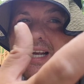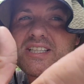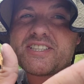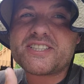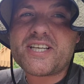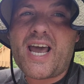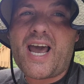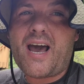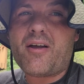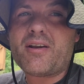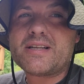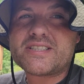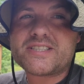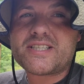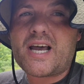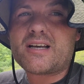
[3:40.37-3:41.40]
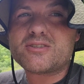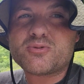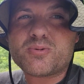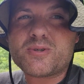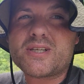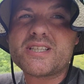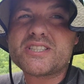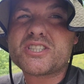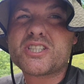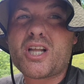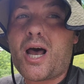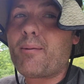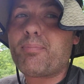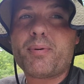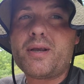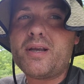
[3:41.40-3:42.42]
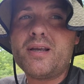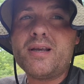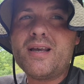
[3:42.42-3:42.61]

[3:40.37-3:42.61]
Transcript: it sounds really sloppy.